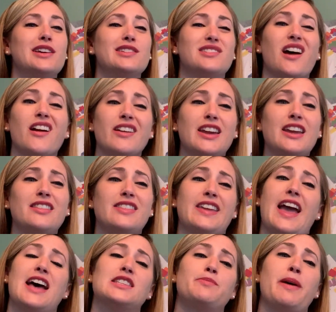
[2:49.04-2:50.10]
Sorry, the
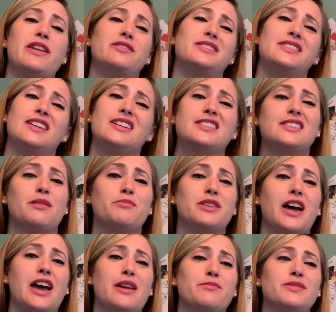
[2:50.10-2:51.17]
gas pedal sticks
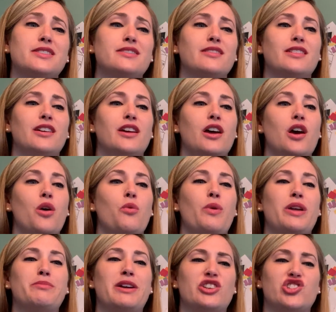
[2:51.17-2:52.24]
sometimes.
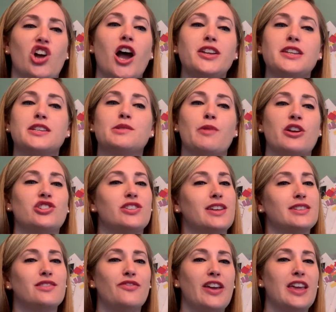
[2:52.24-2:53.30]
When my shocked expression
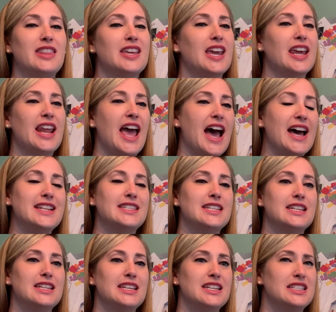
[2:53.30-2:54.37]
doesn't fade, the kid adds,
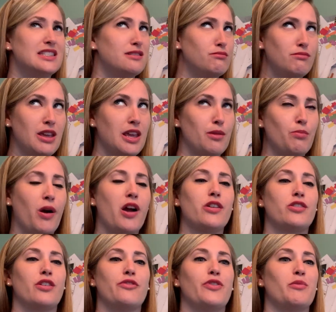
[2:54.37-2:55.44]
"It's me,
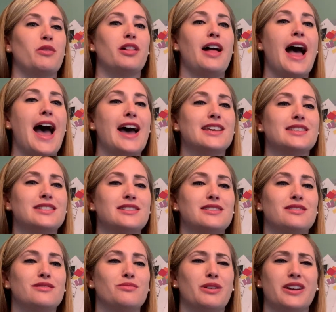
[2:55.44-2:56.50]
Parker, from class.
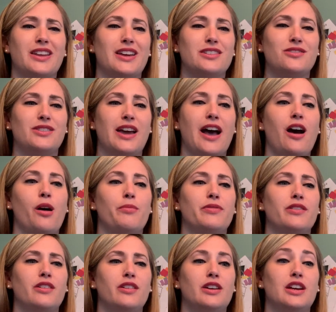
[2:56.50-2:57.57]
What can I do to help?"
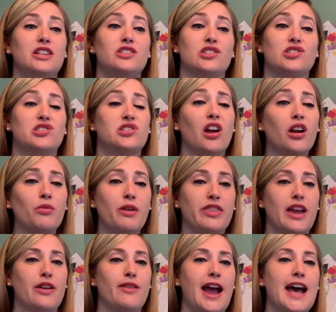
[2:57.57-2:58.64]
To start with,
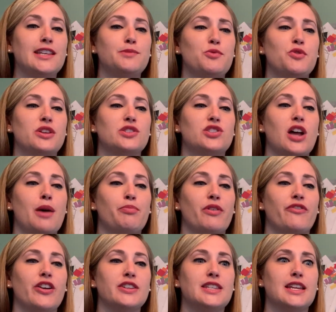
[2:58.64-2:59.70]
I rasp, "You can stop
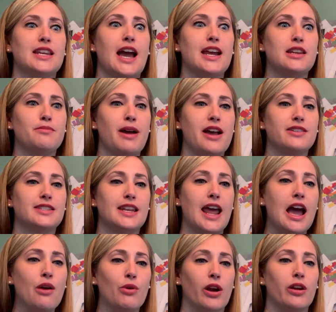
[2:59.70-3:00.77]
reversing 90 miles an
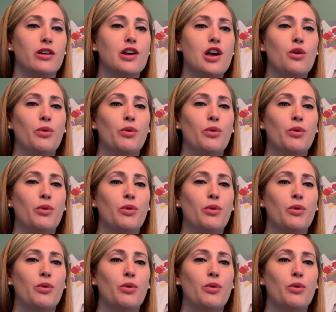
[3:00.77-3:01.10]
hour.